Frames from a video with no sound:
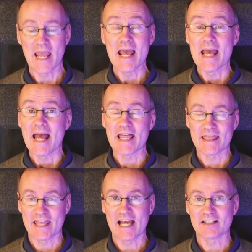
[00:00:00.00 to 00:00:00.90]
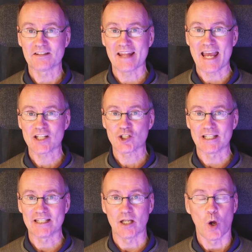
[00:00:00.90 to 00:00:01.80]
And that is actually
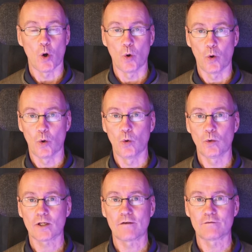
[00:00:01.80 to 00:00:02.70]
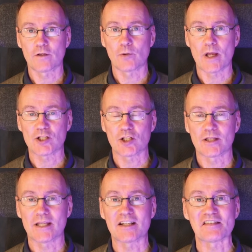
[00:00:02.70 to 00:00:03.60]
all configuration that
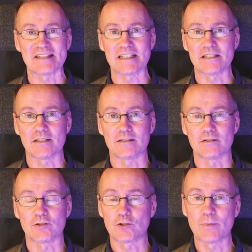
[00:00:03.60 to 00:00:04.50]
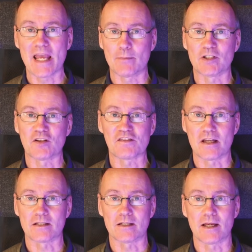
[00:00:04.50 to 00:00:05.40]
is needed to be able to send
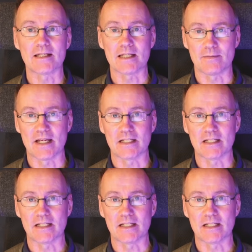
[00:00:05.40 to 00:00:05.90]
an email.